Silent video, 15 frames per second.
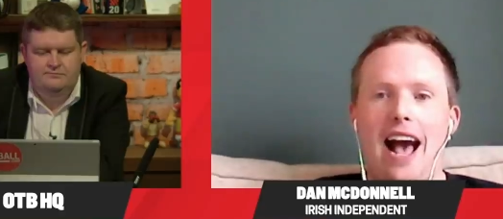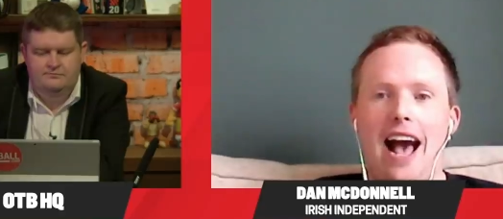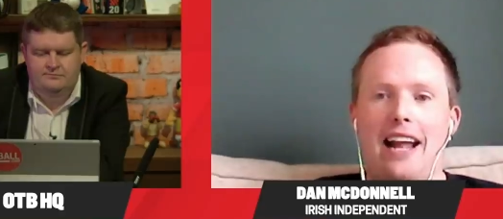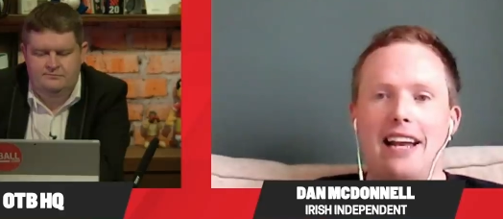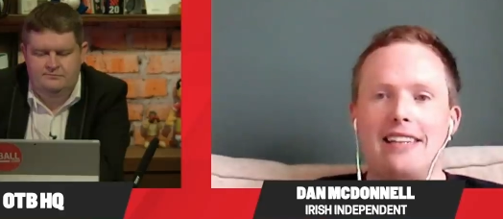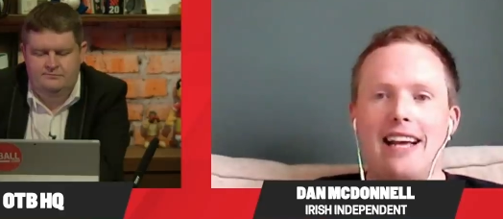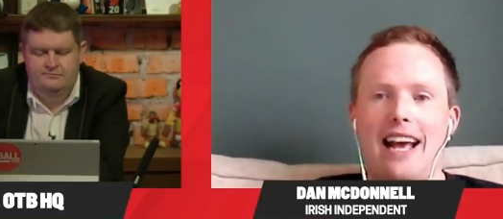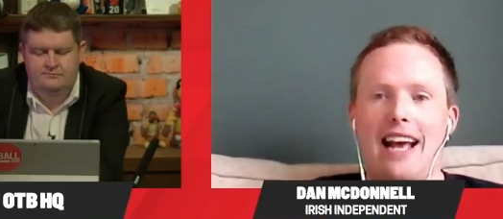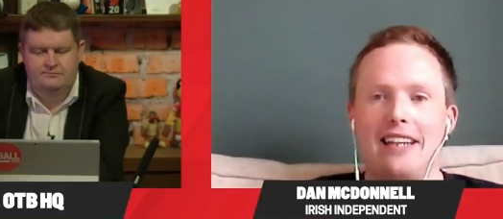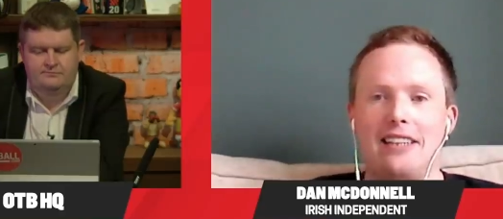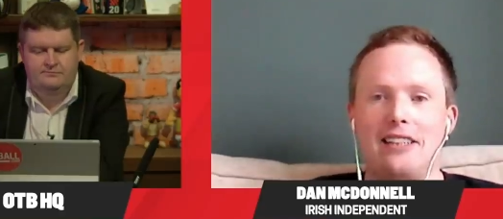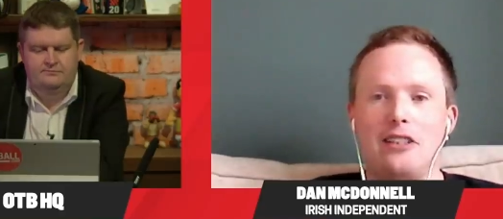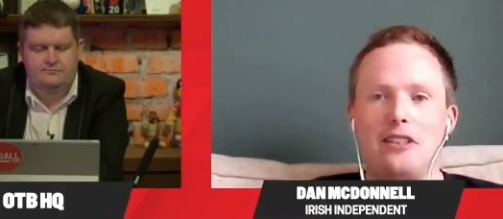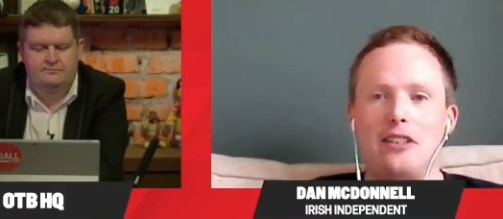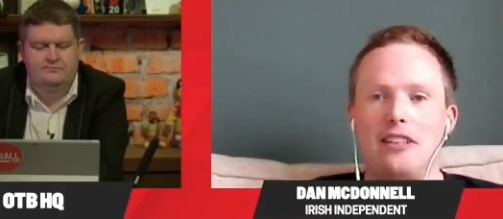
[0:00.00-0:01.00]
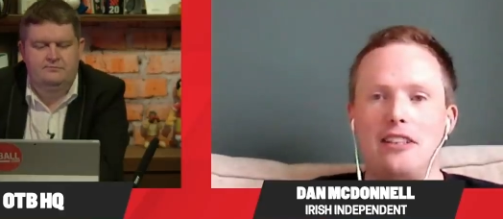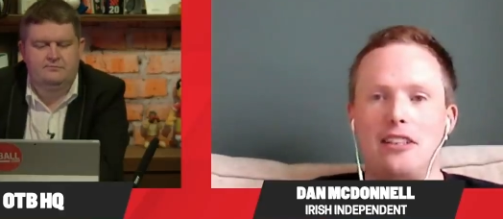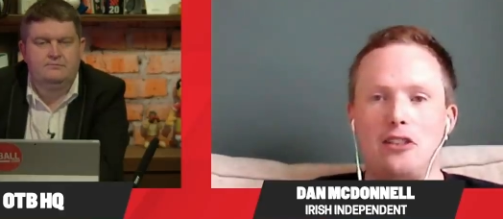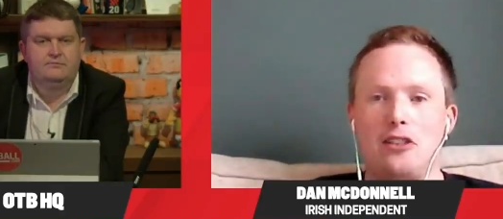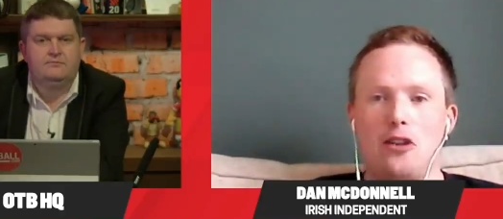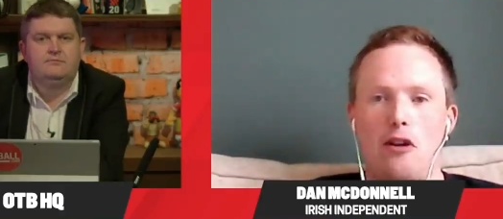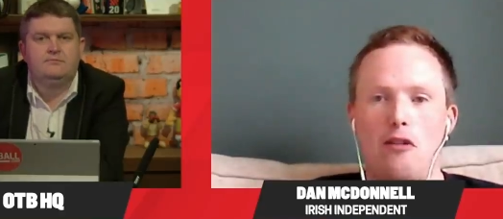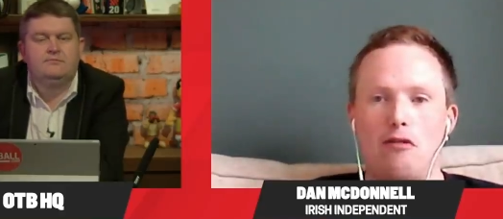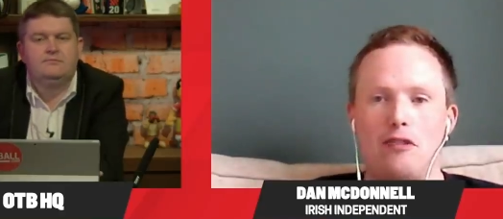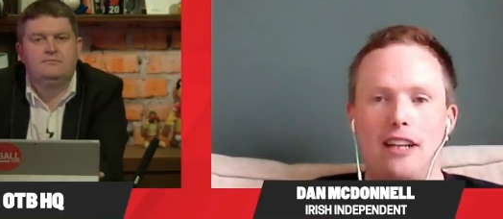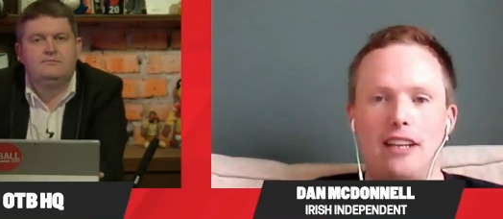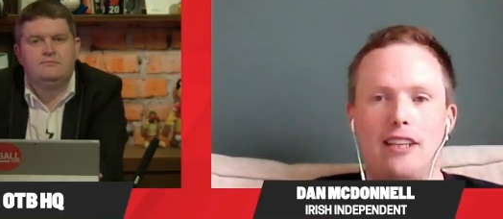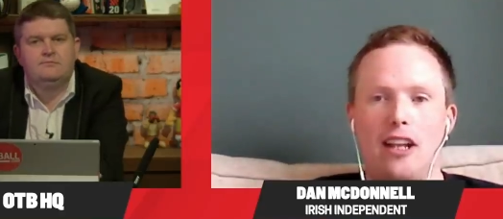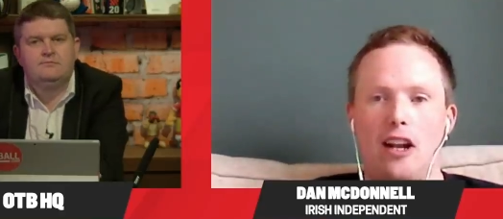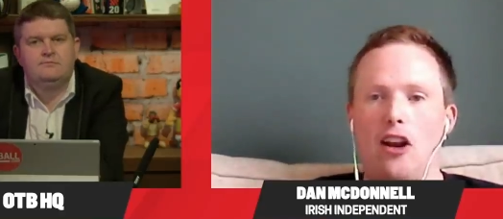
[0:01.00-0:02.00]
Speaker 1: and and the, the, sort of
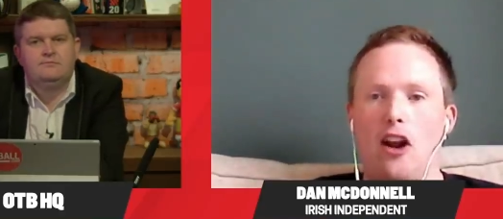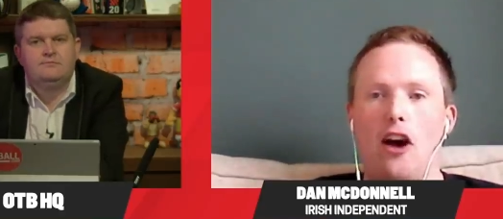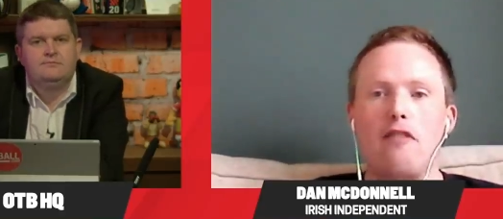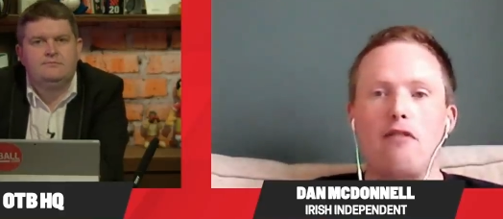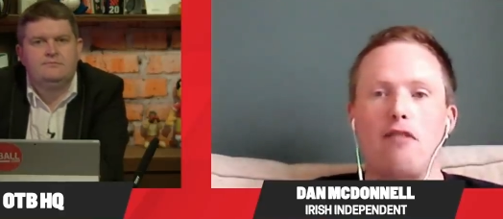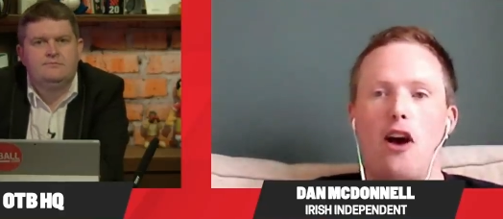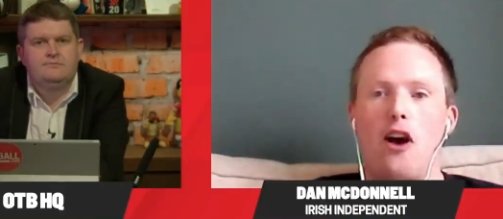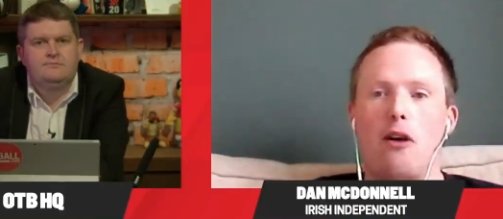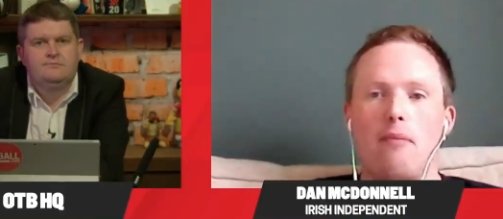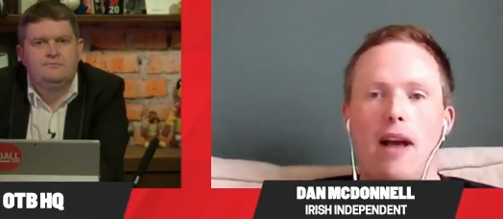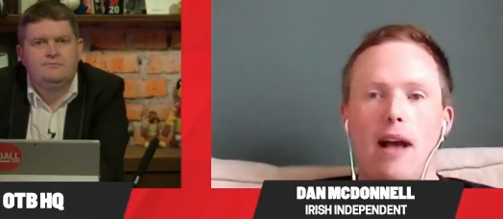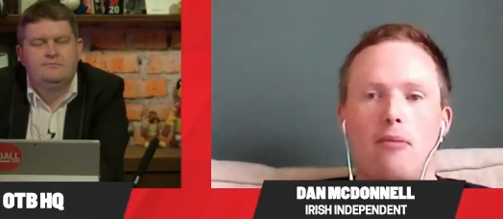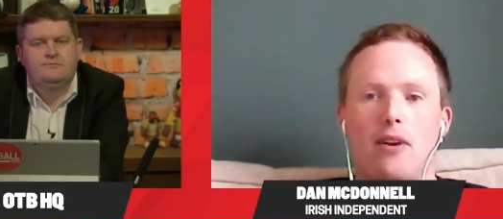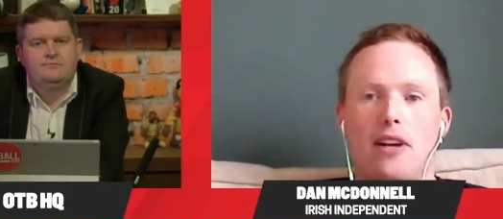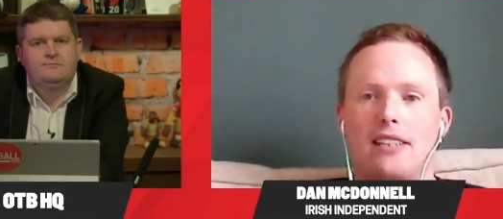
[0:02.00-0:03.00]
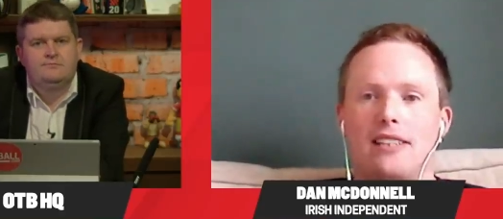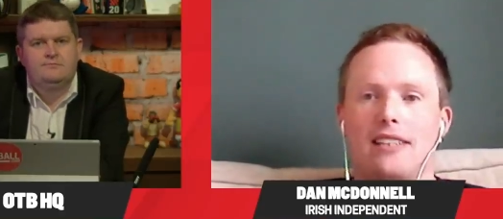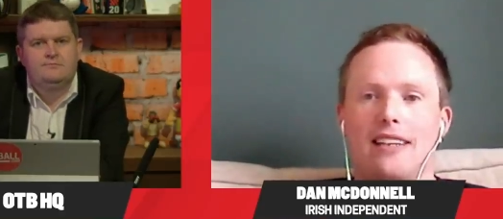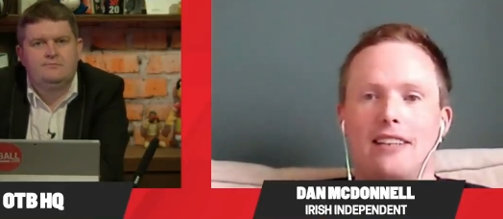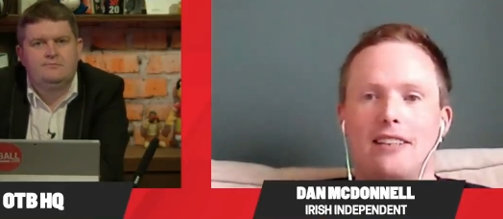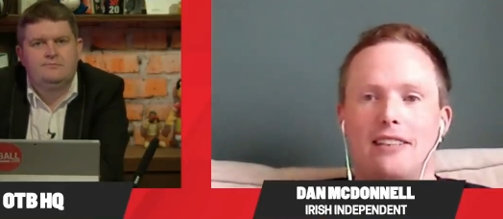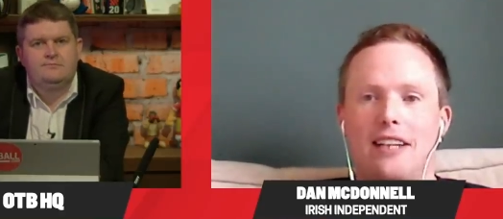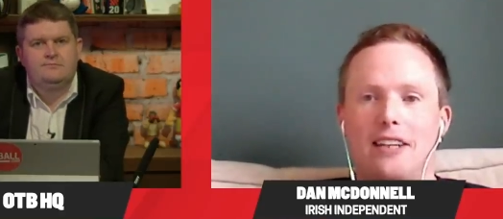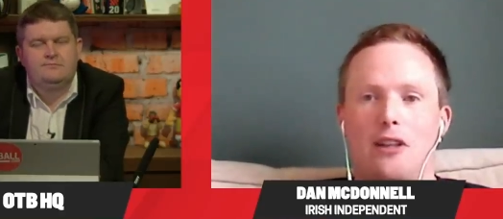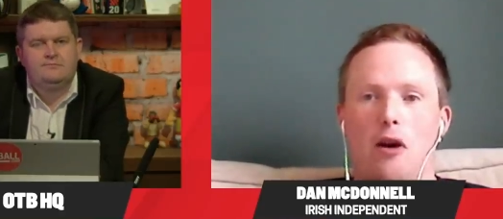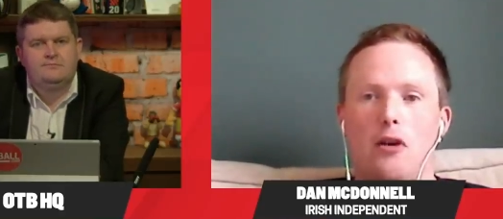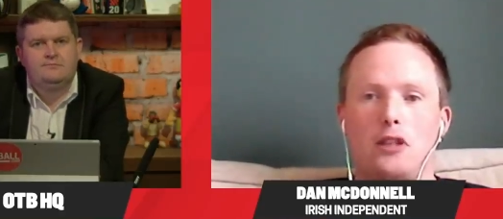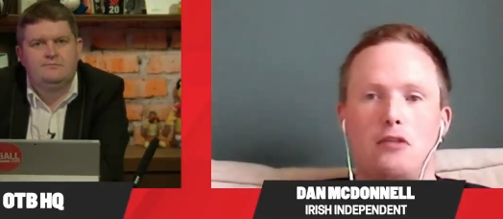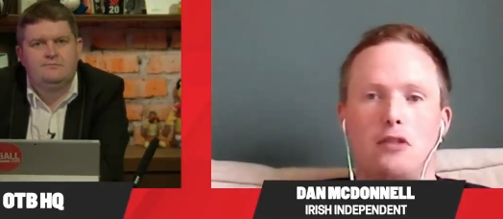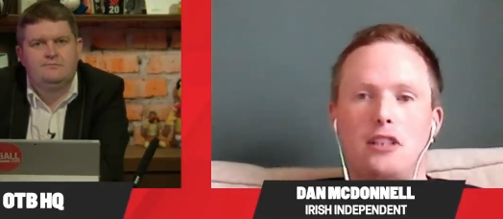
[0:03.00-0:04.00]
the, the lifelong memories that that
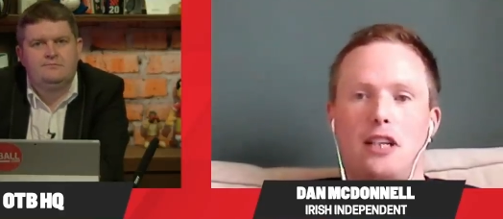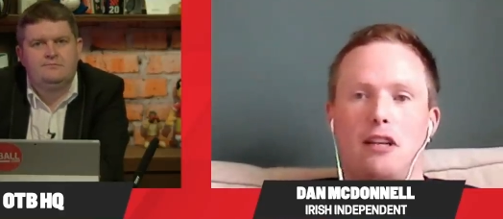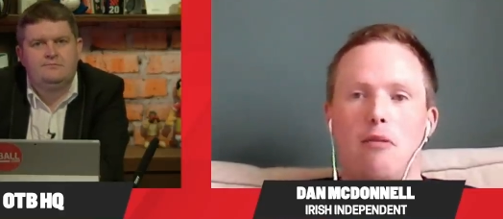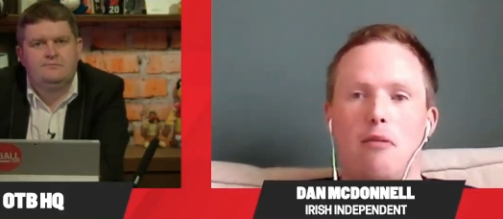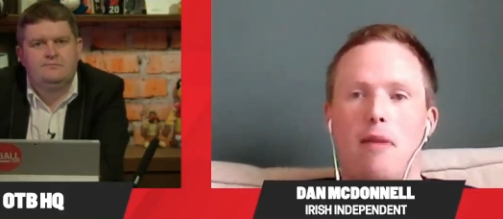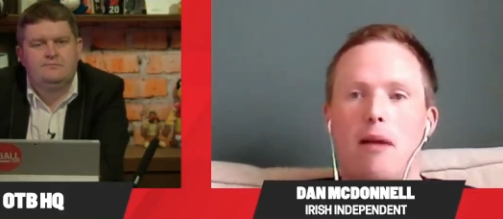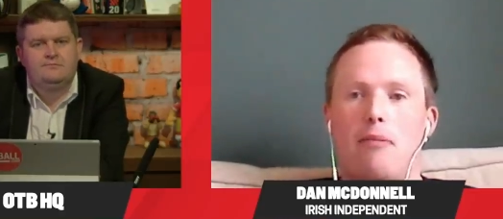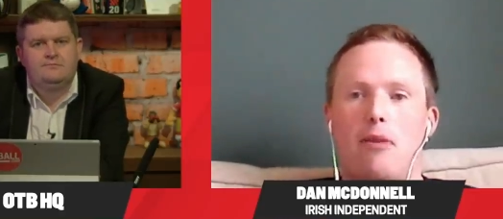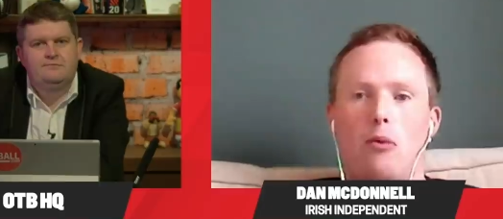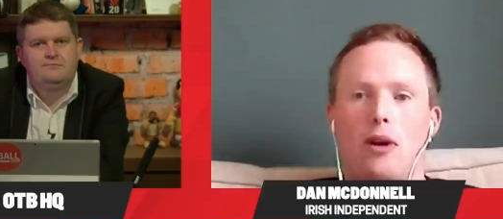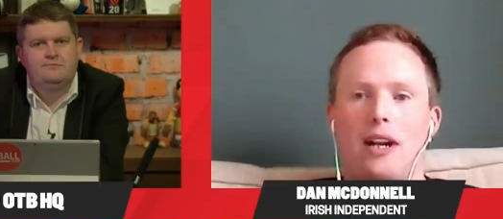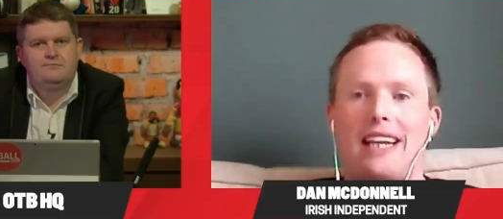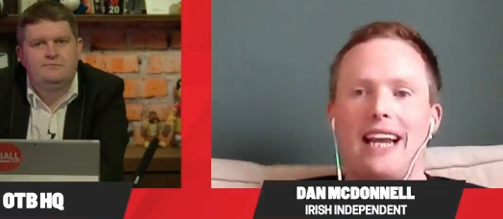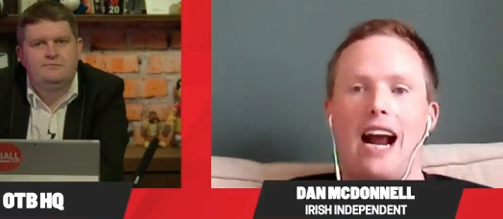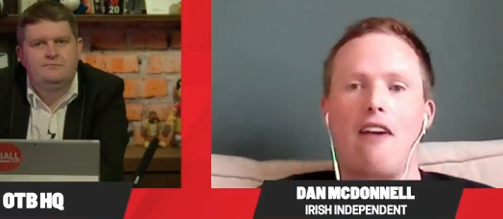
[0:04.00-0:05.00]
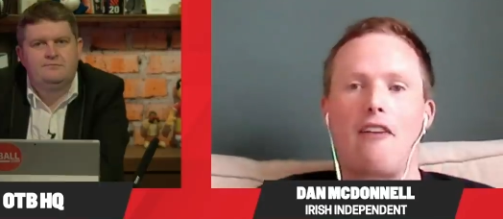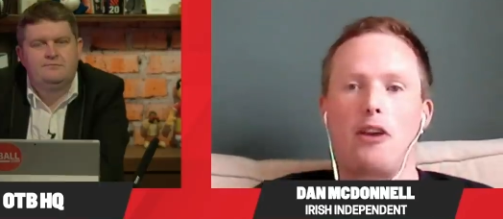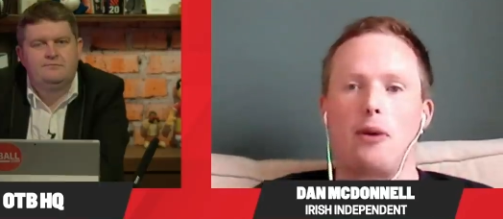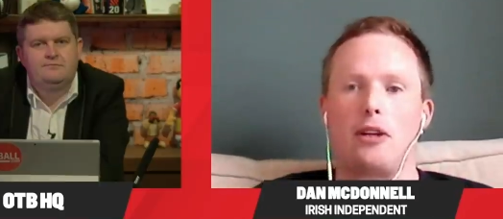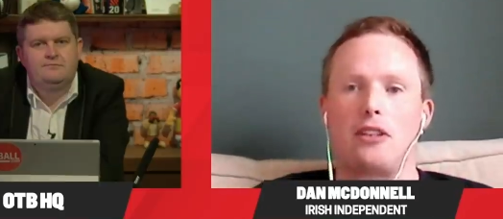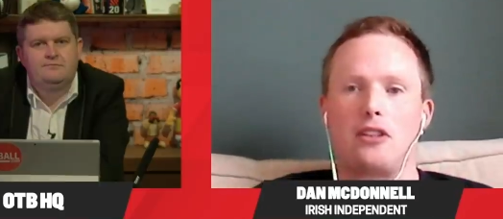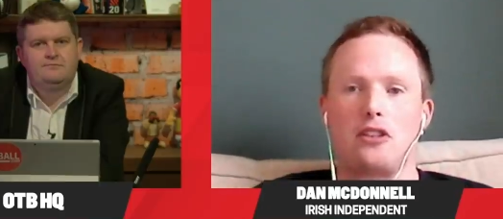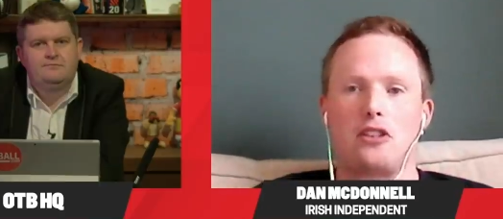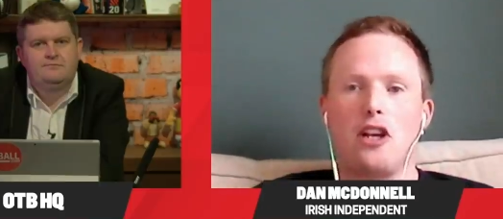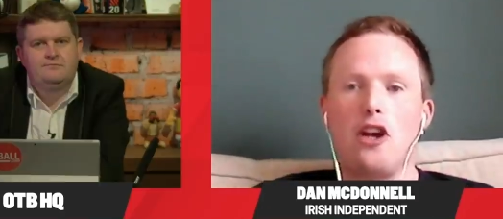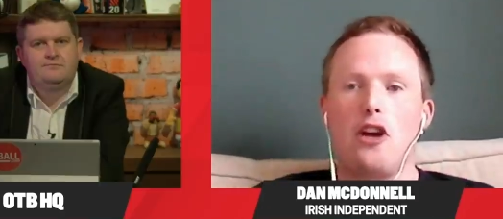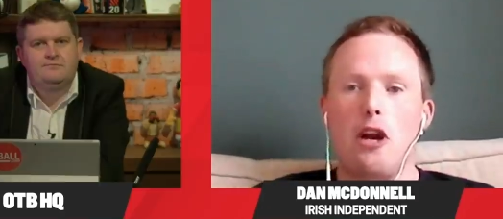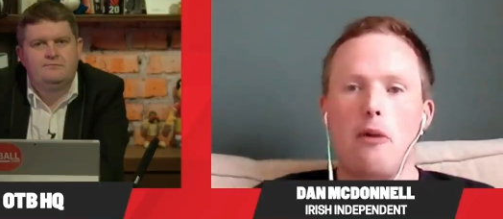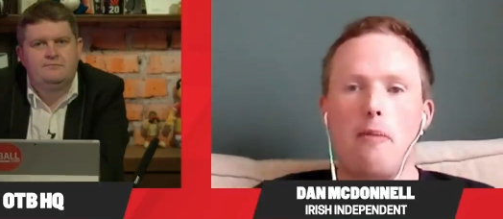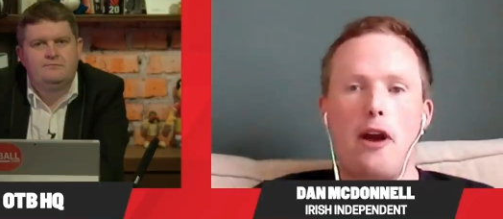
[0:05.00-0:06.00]
those of us can remember will carry with us
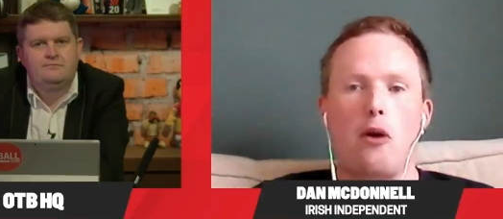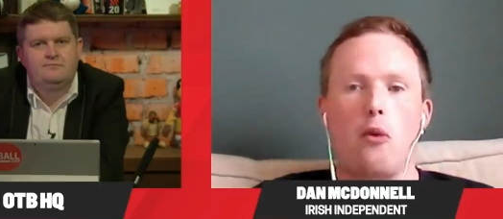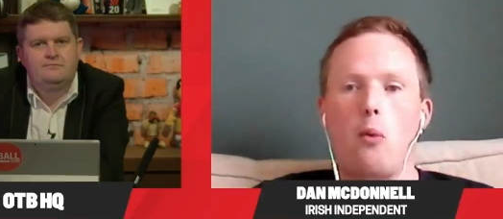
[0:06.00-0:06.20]
no matter